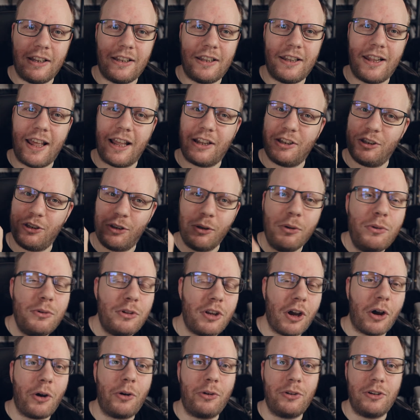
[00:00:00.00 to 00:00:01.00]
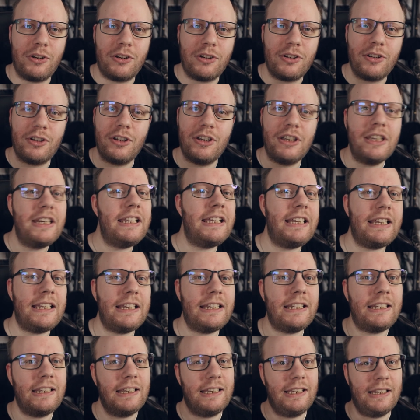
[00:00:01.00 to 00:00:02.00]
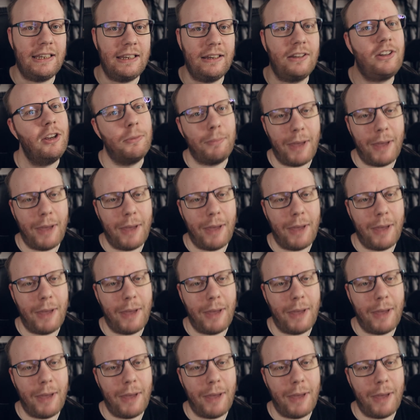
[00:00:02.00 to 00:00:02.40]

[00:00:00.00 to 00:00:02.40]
that you don't need to